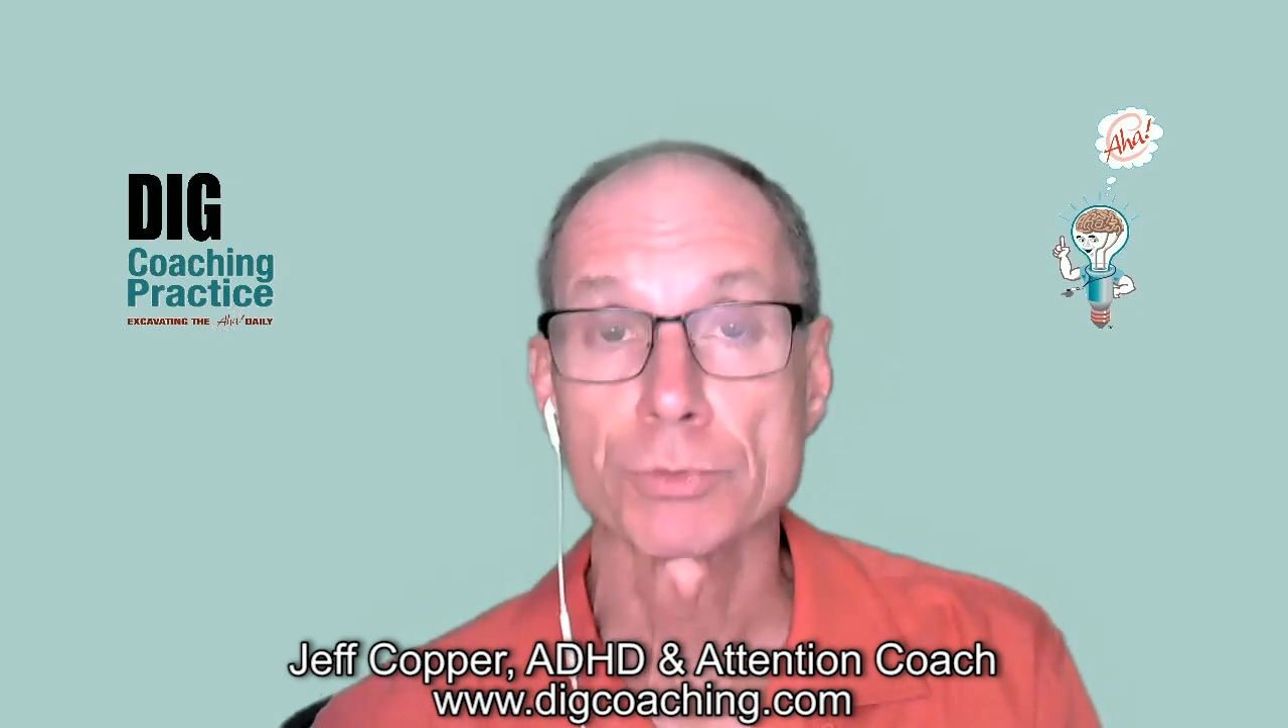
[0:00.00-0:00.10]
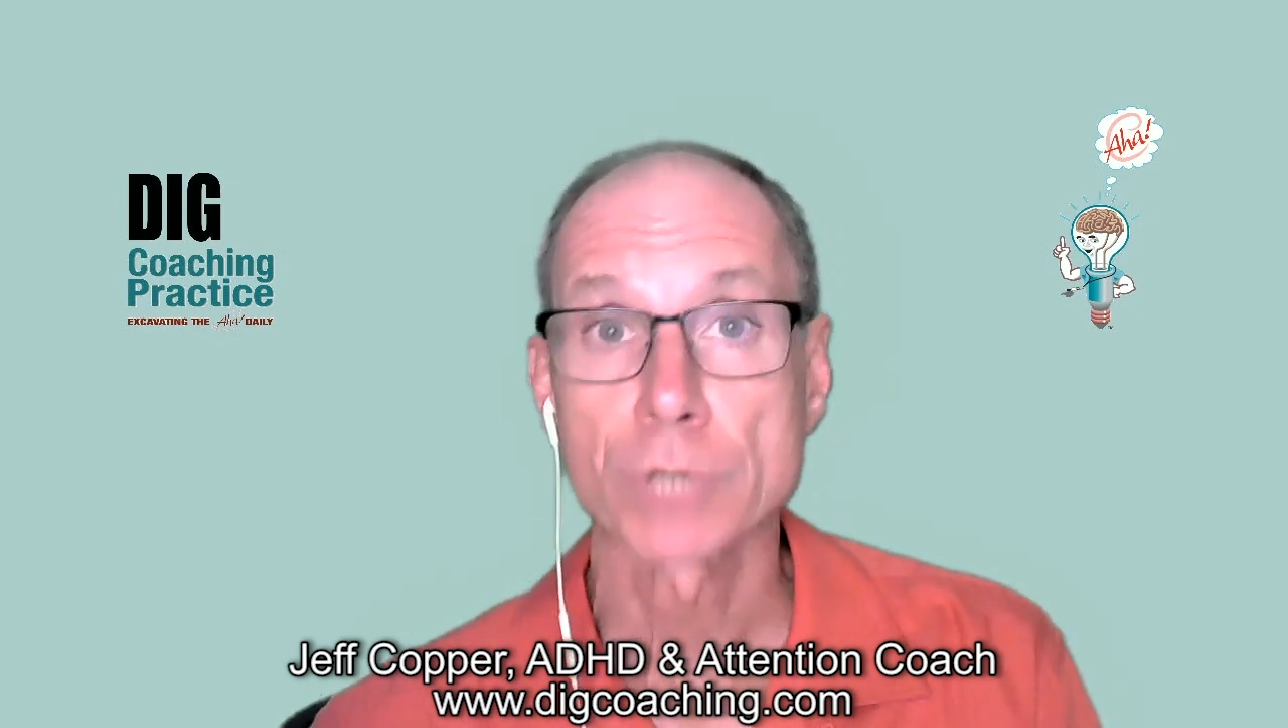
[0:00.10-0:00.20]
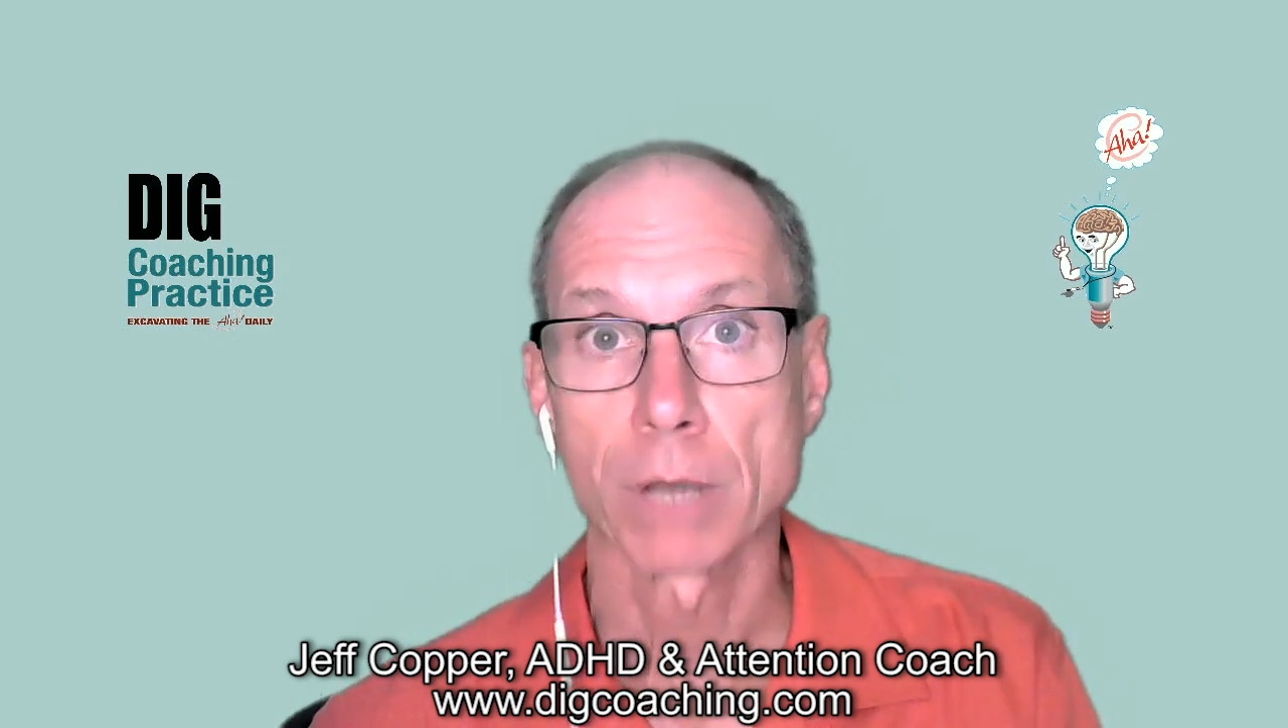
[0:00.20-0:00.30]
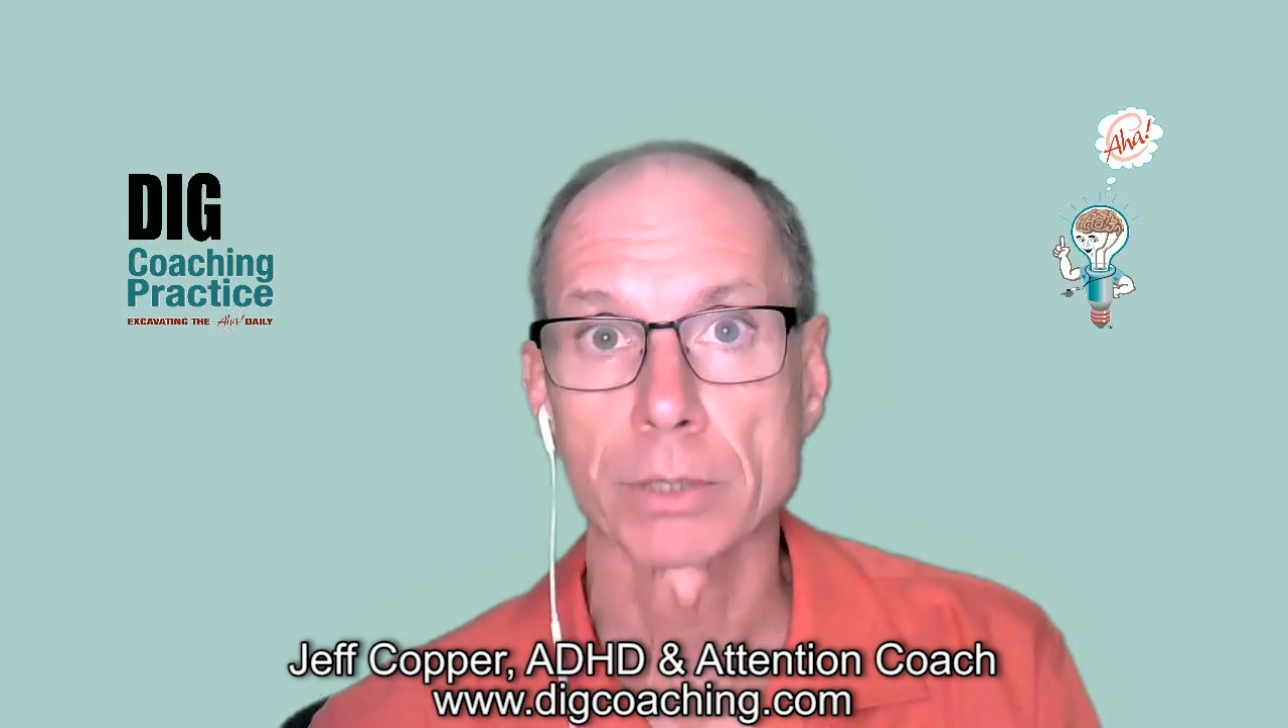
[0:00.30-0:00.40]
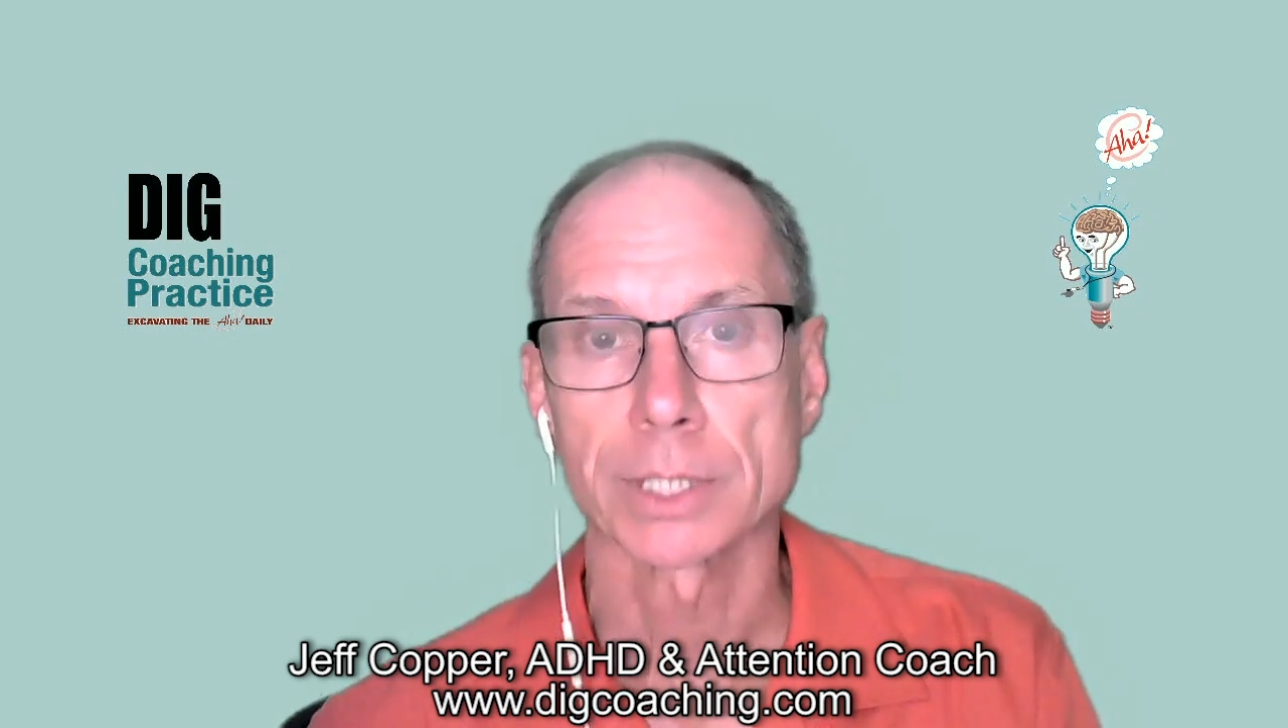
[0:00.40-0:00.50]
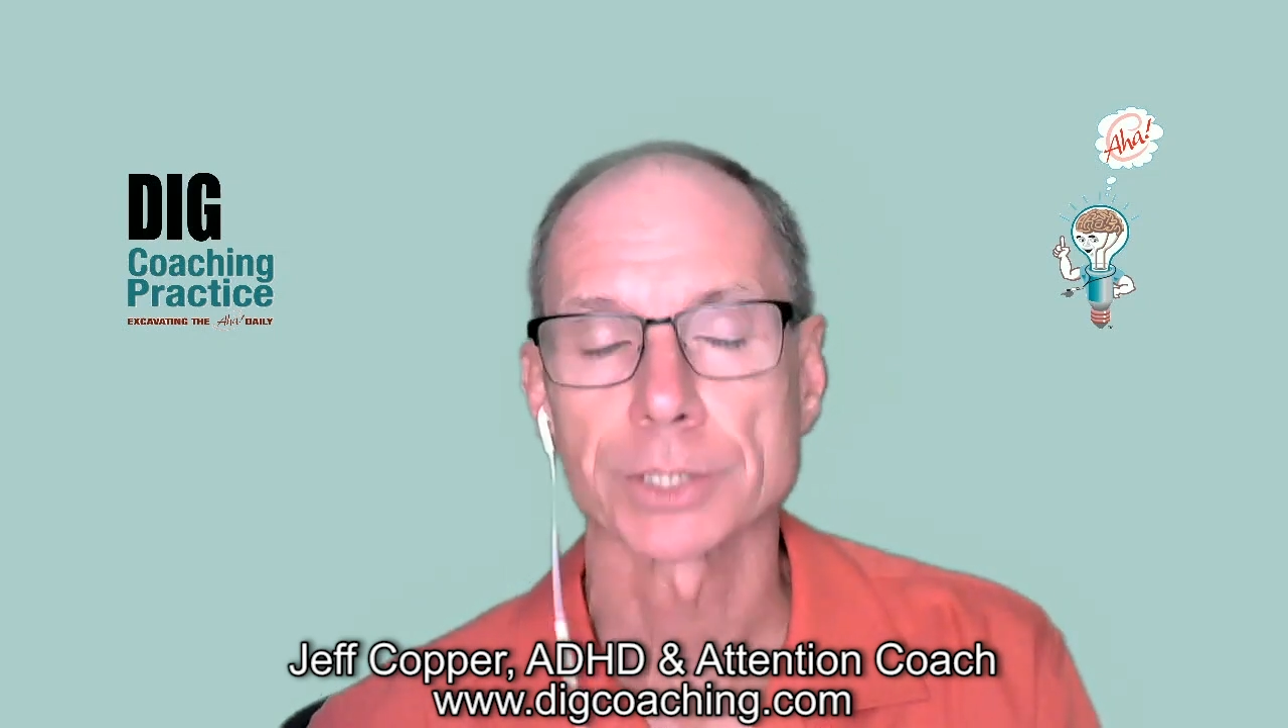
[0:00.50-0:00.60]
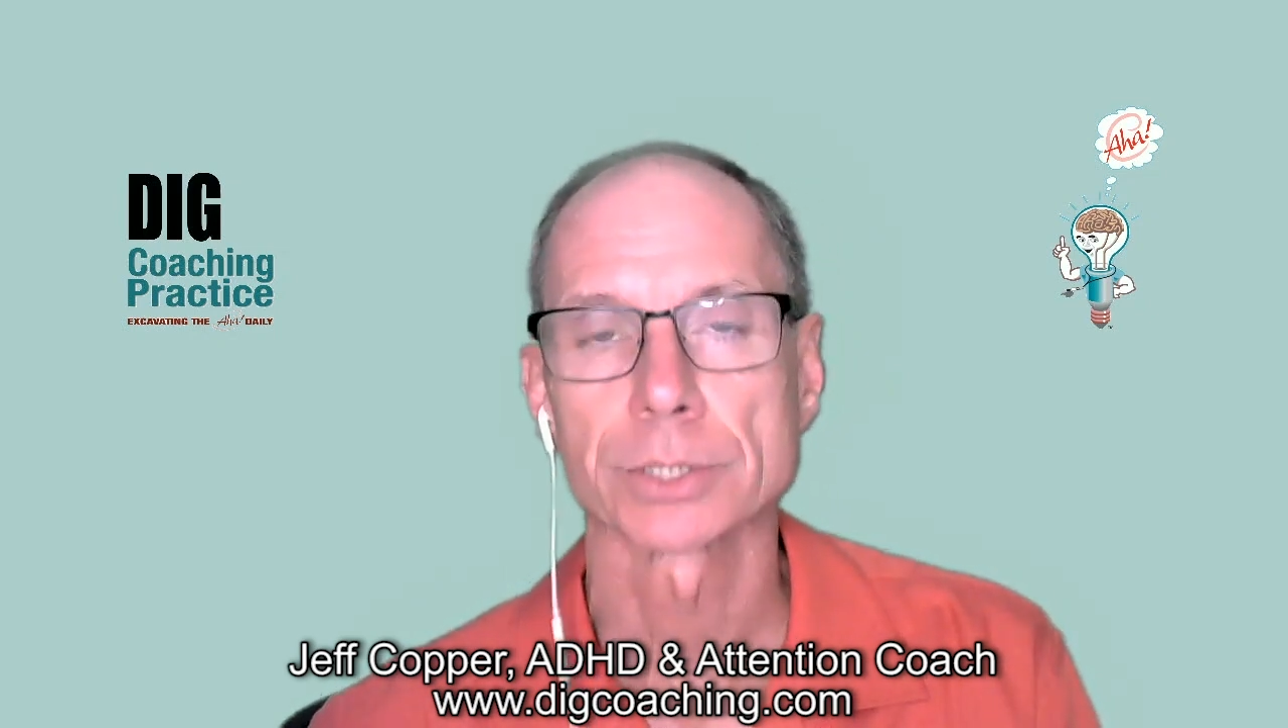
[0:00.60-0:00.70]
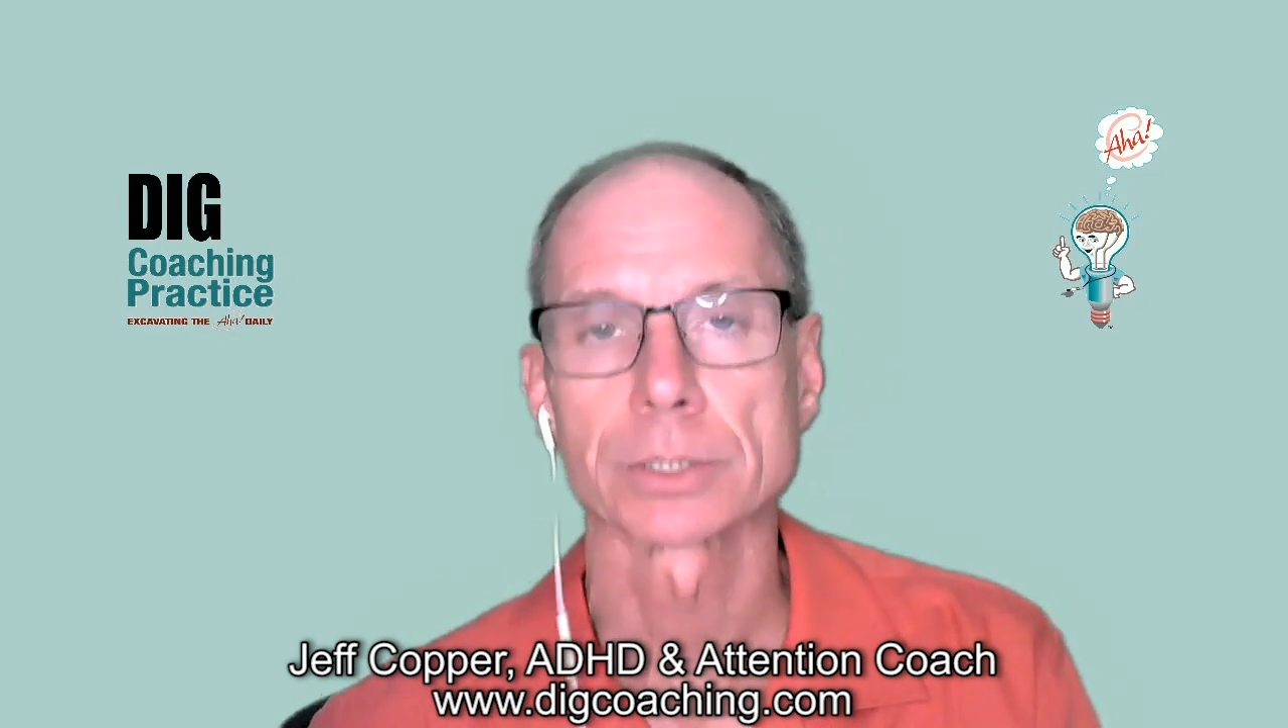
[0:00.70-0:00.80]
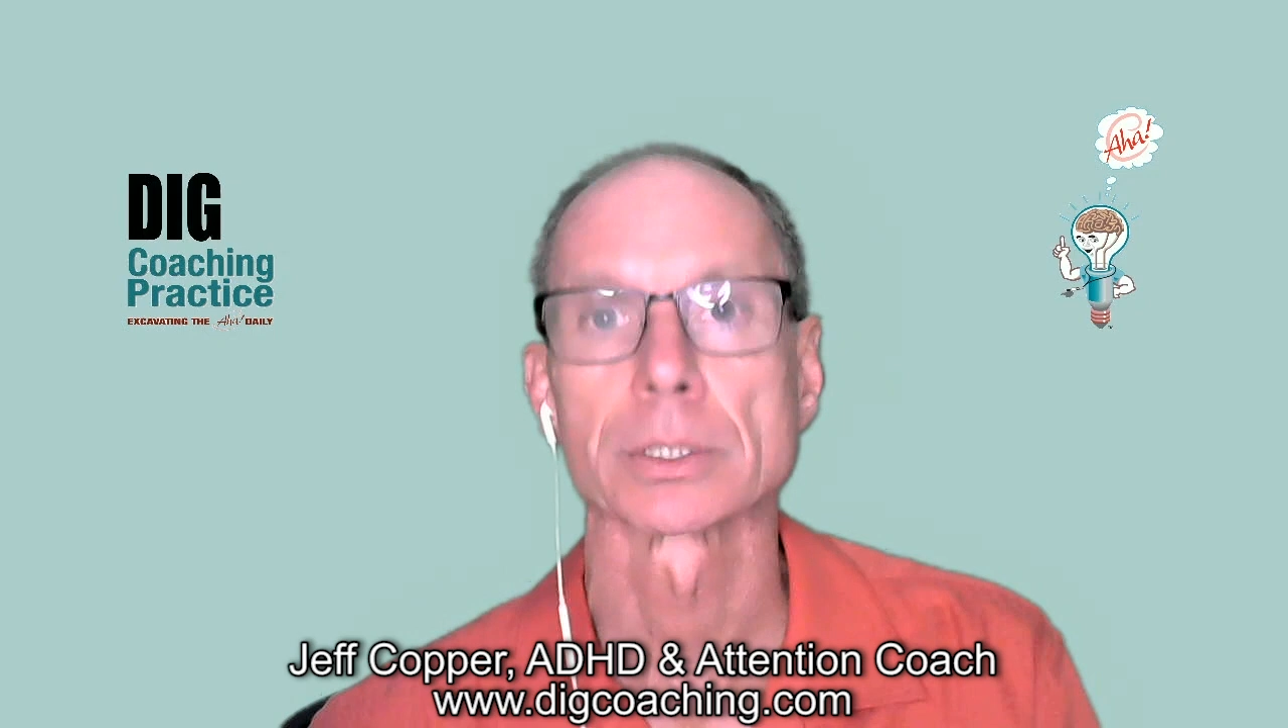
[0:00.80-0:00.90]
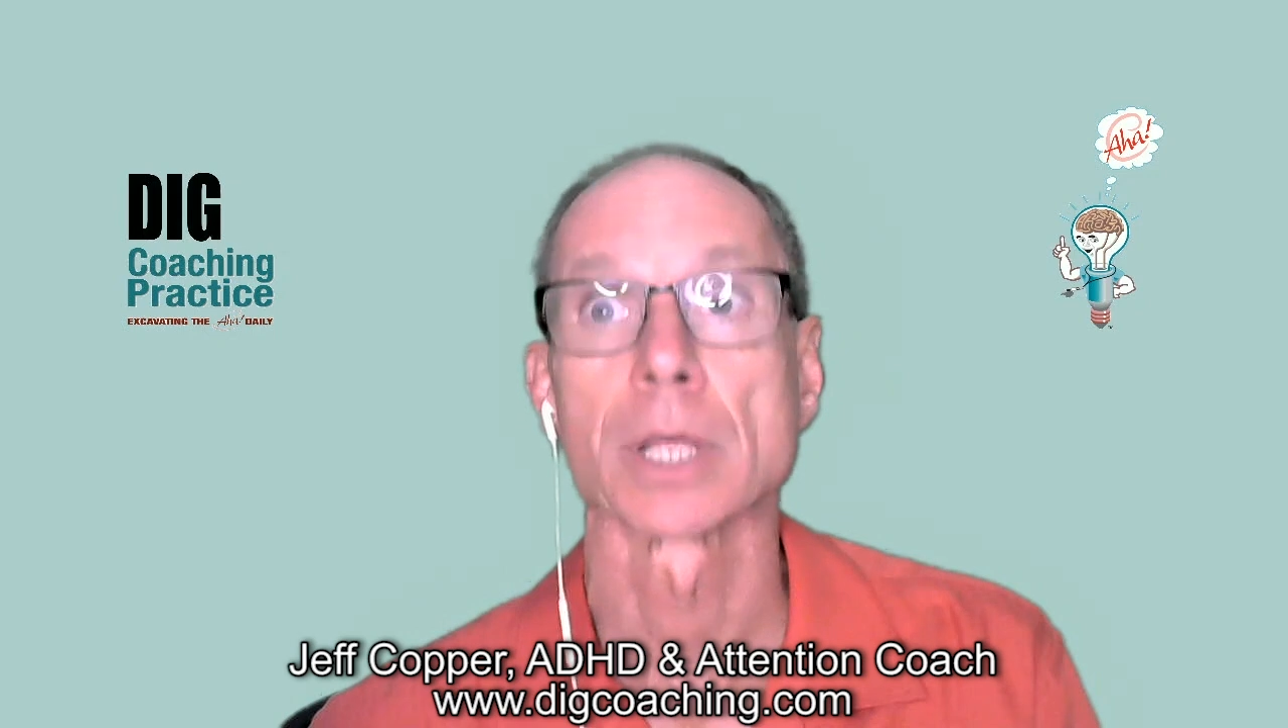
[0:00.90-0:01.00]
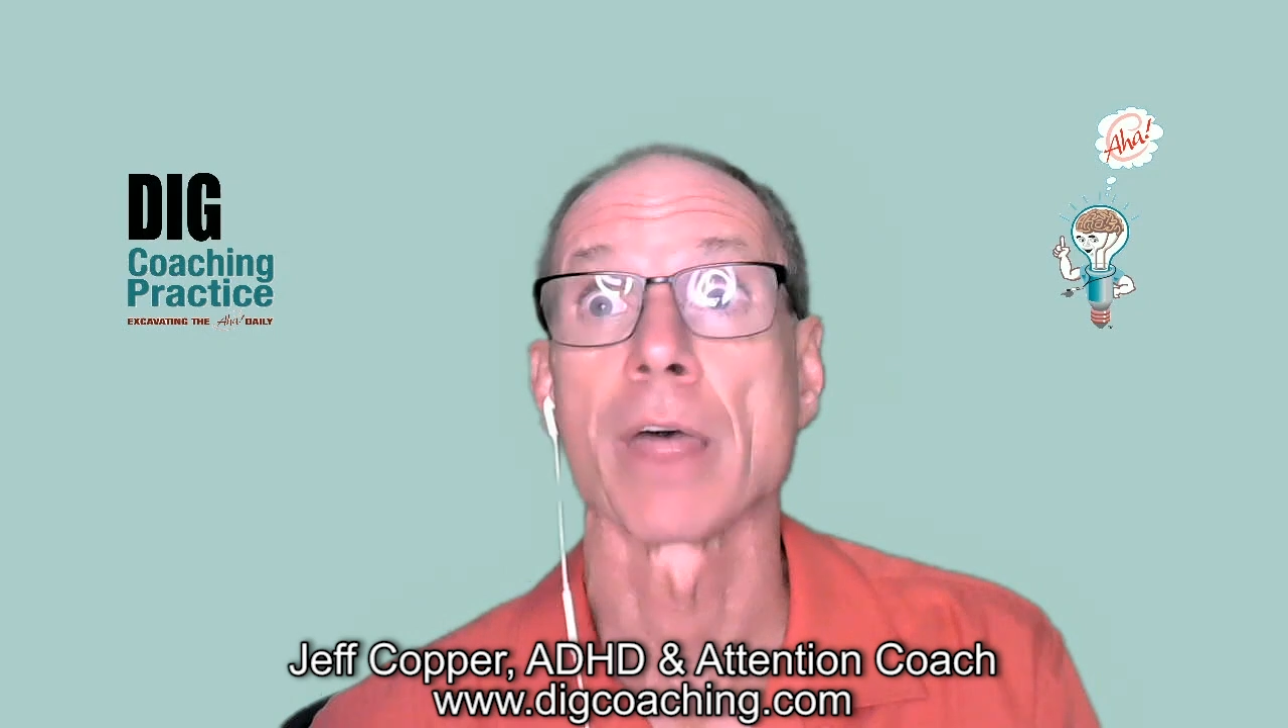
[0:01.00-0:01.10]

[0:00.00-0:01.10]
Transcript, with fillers: noticed